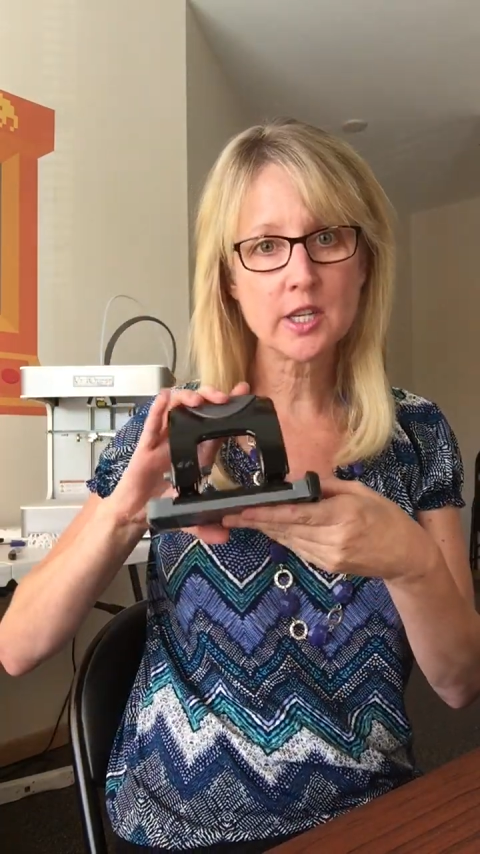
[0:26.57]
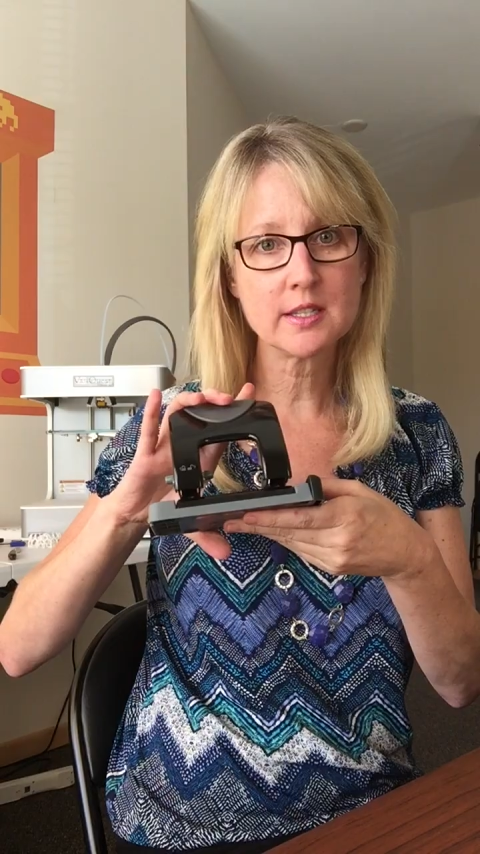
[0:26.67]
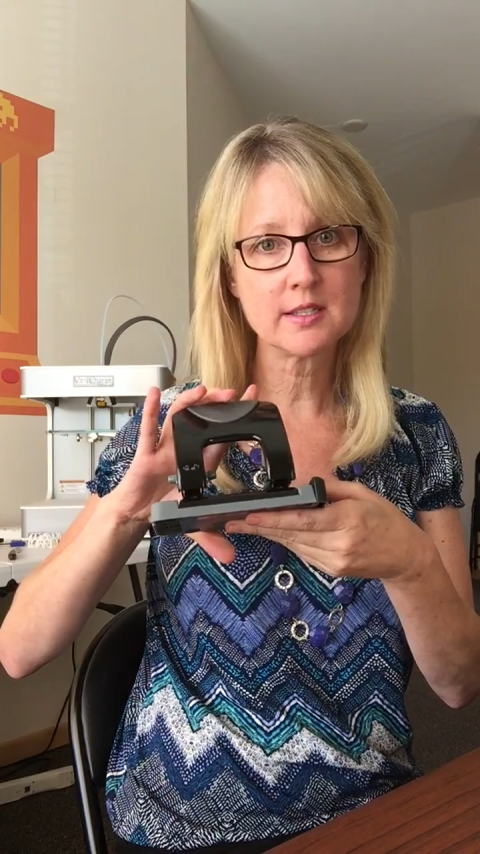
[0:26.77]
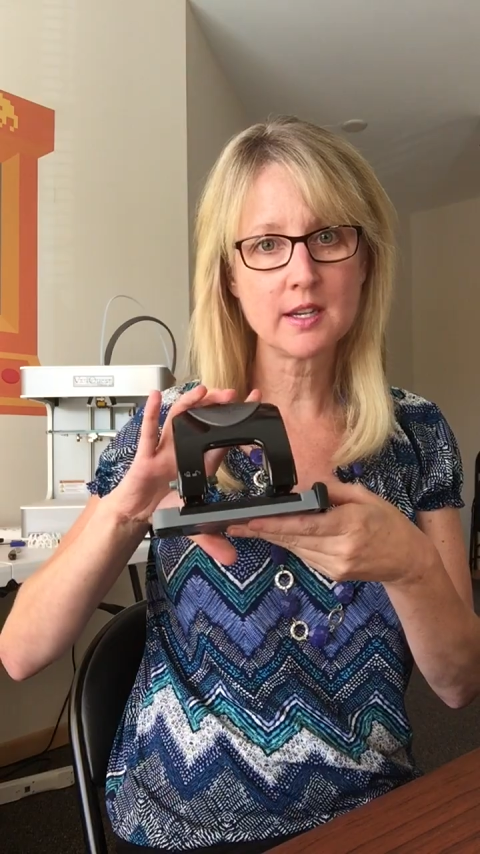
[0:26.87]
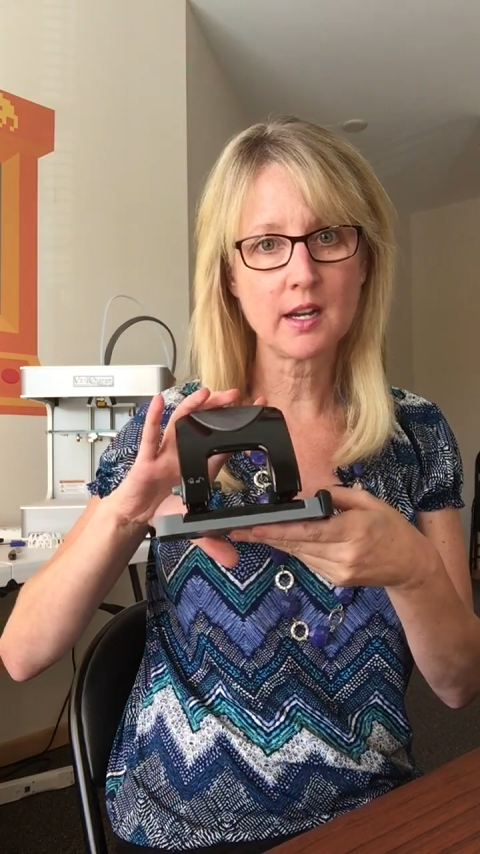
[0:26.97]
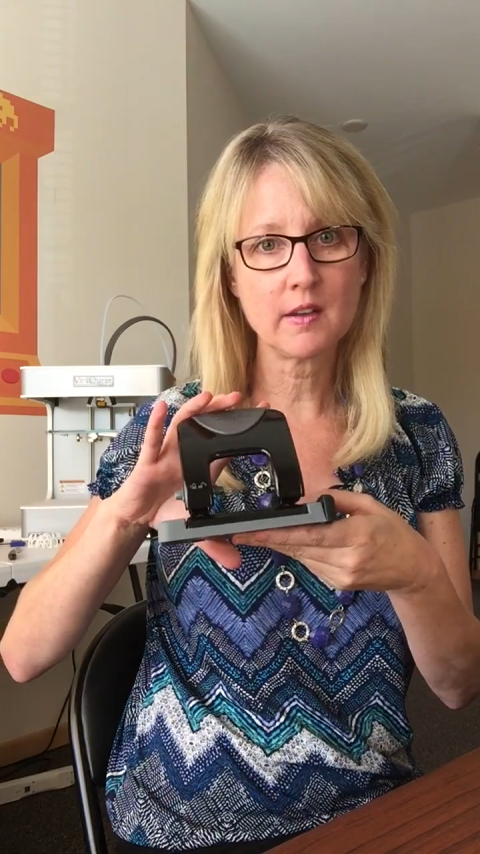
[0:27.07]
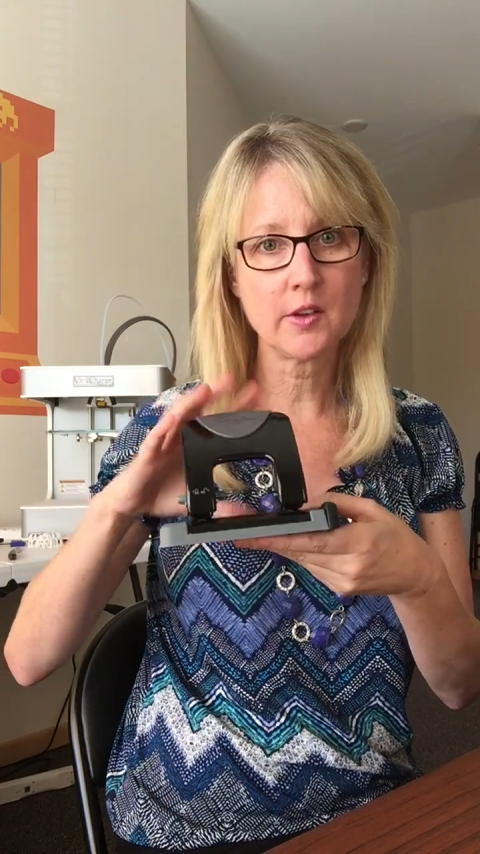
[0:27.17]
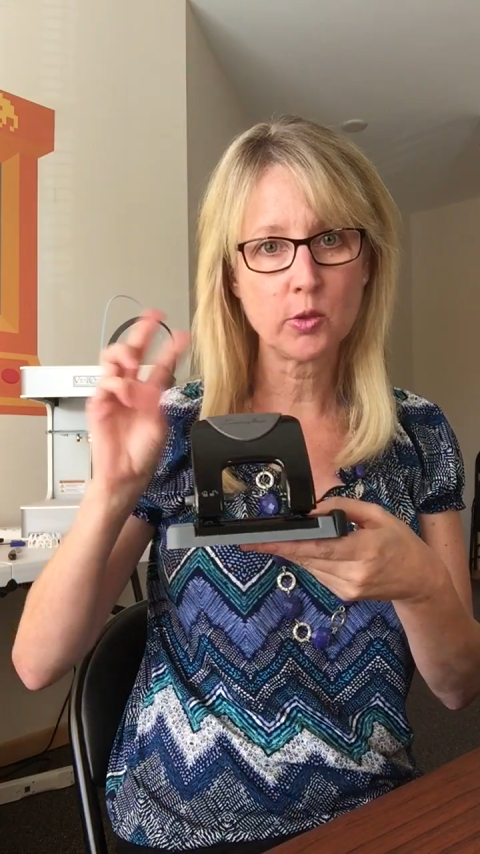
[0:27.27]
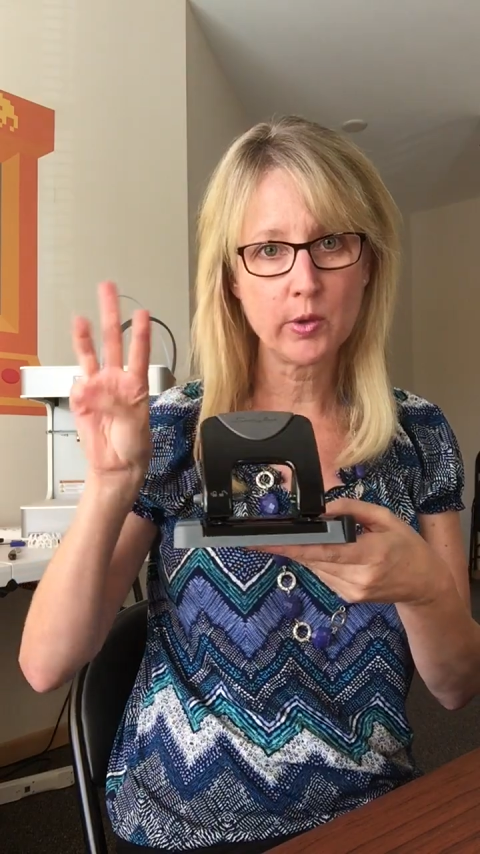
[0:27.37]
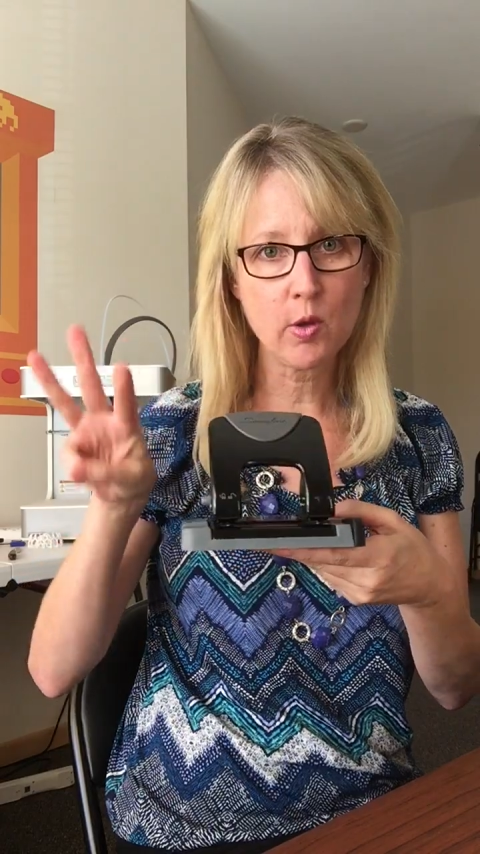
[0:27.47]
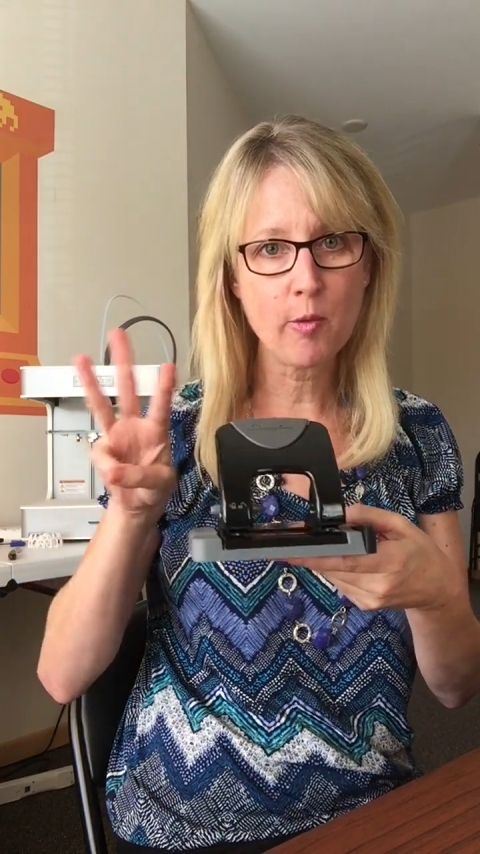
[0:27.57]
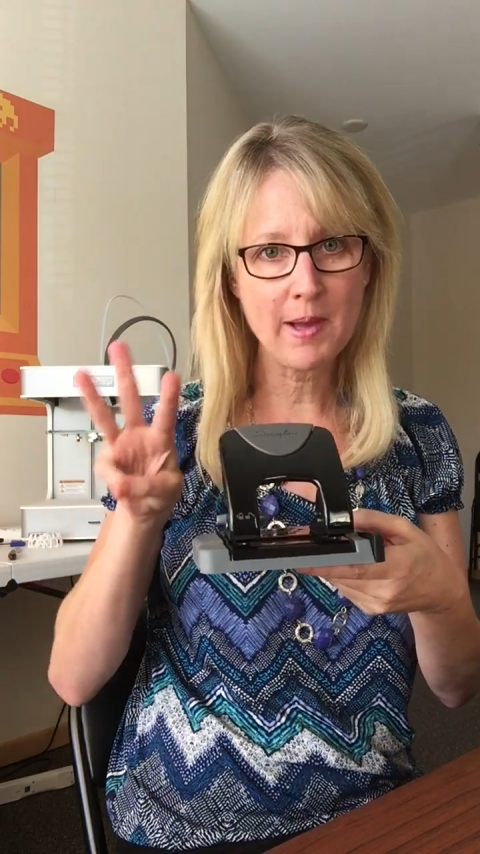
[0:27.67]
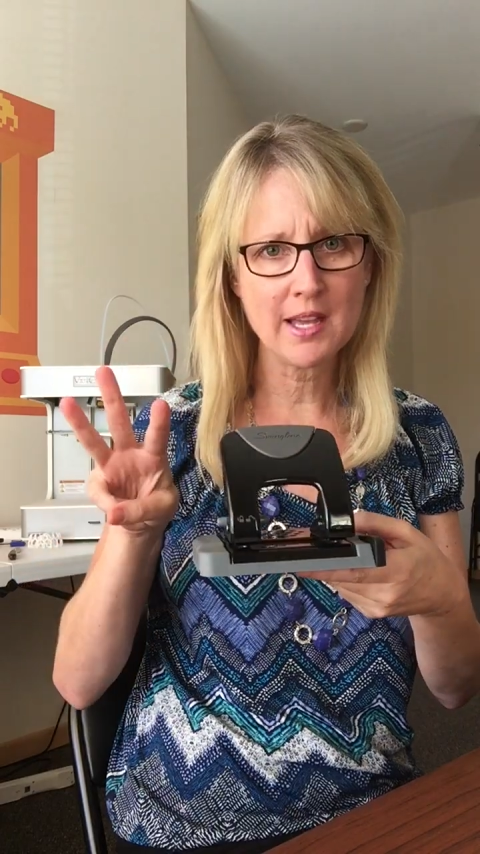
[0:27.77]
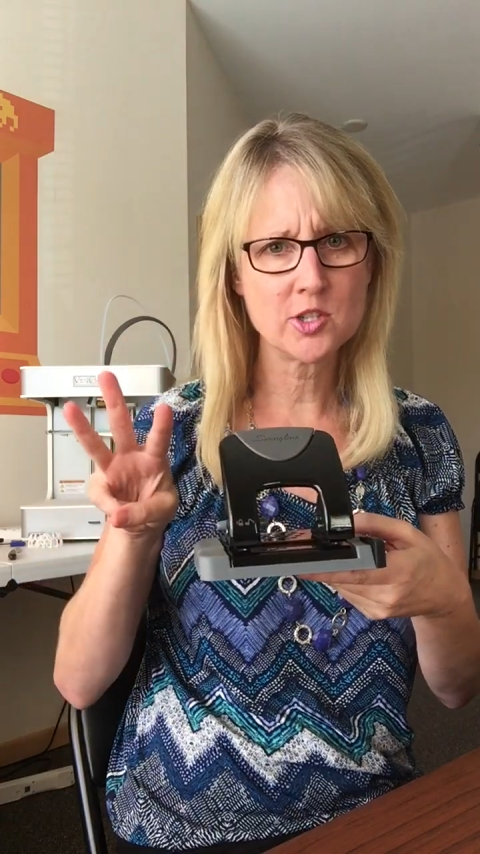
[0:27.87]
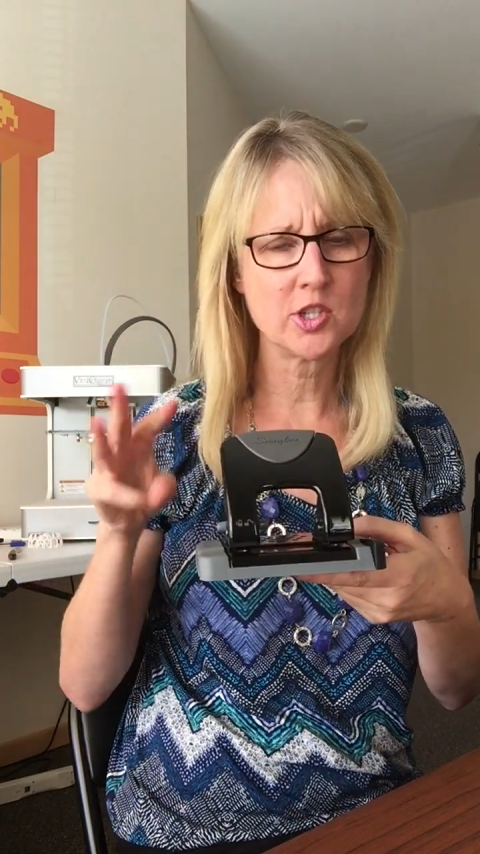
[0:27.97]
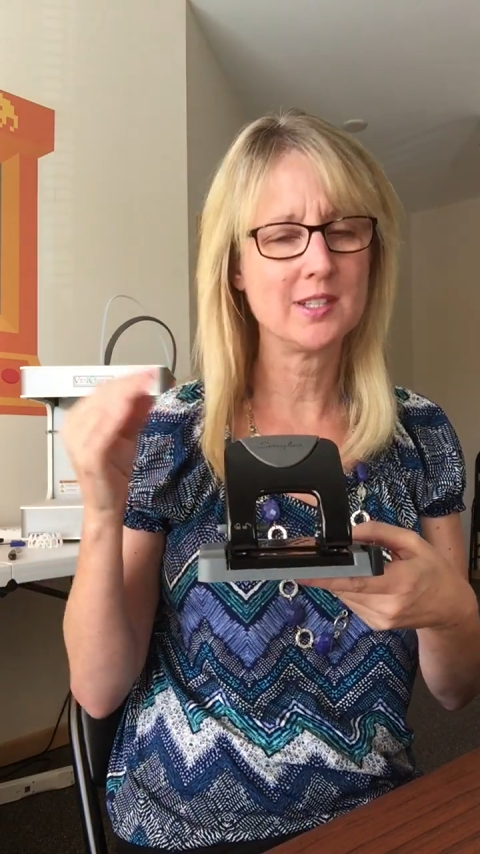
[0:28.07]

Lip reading: instead of a 3-hole punch.